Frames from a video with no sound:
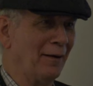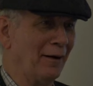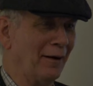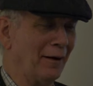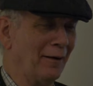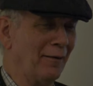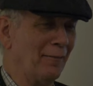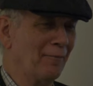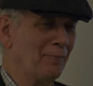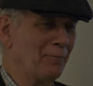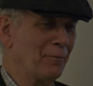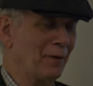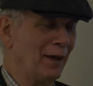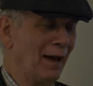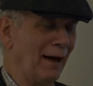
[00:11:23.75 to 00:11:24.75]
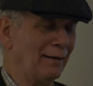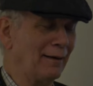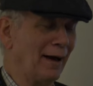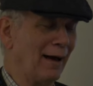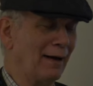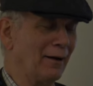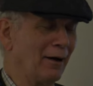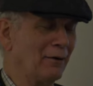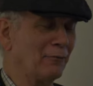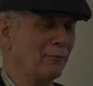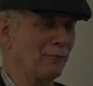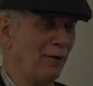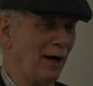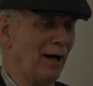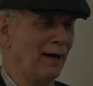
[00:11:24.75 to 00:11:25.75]
I got
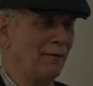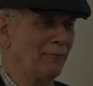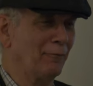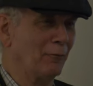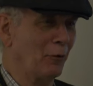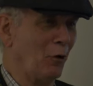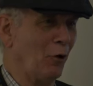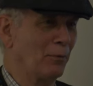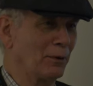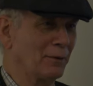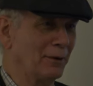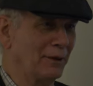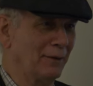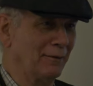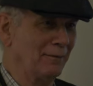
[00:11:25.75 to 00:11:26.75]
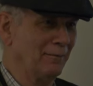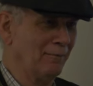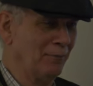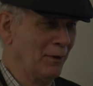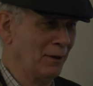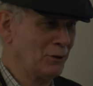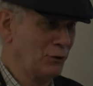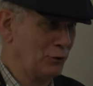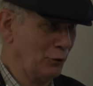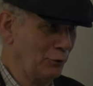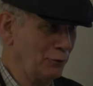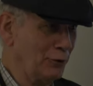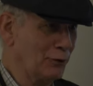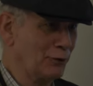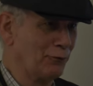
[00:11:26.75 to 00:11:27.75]
5 Oberlin
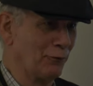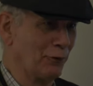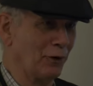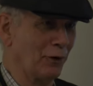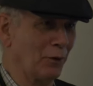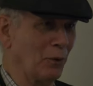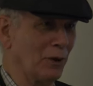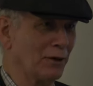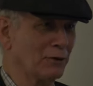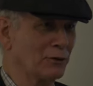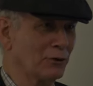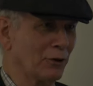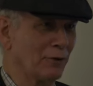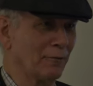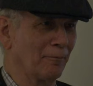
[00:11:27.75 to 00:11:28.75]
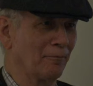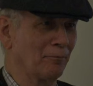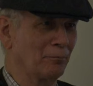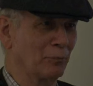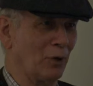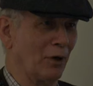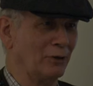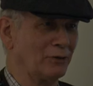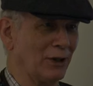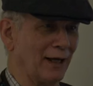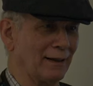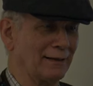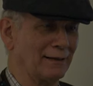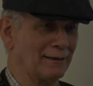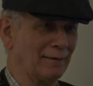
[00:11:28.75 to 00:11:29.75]
students for their winter term
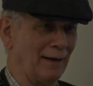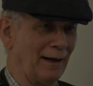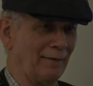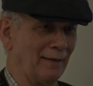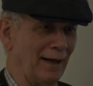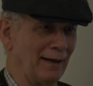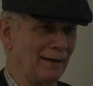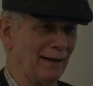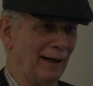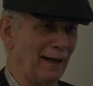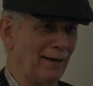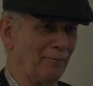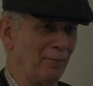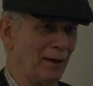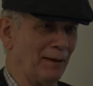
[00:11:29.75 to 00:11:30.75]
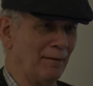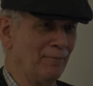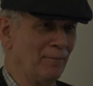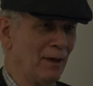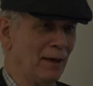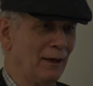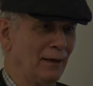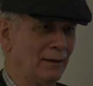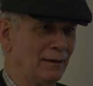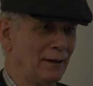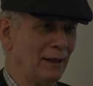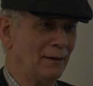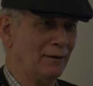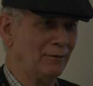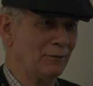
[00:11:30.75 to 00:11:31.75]
project, and they came and
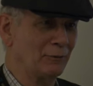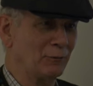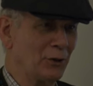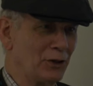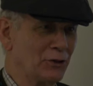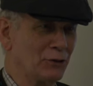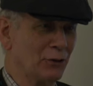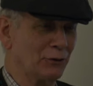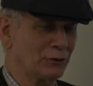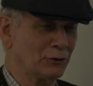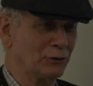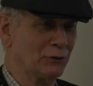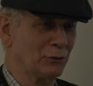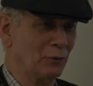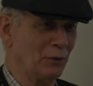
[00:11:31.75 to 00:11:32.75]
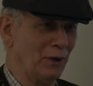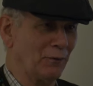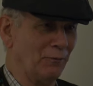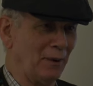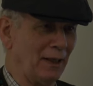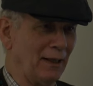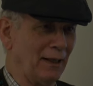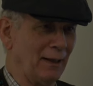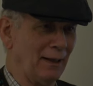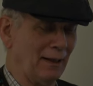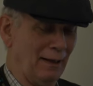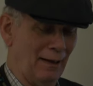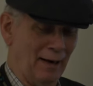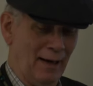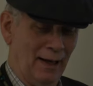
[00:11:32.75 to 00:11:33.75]
did research with
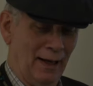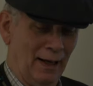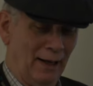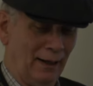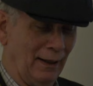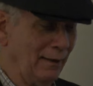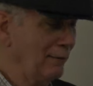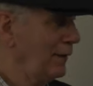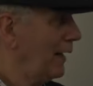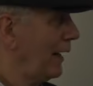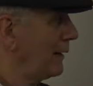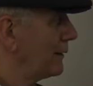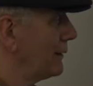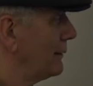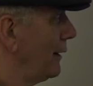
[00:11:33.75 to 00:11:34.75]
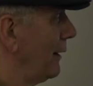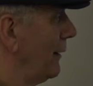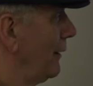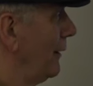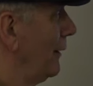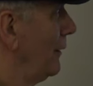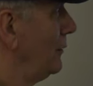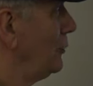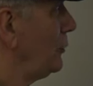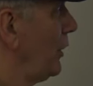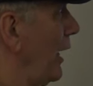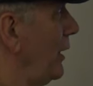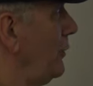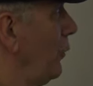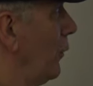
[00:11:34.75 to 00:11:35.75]
me in that
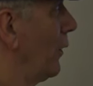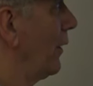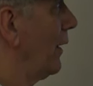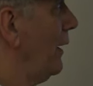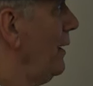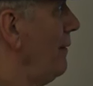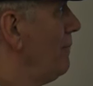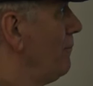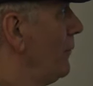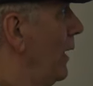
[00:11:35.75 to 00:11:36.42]
January.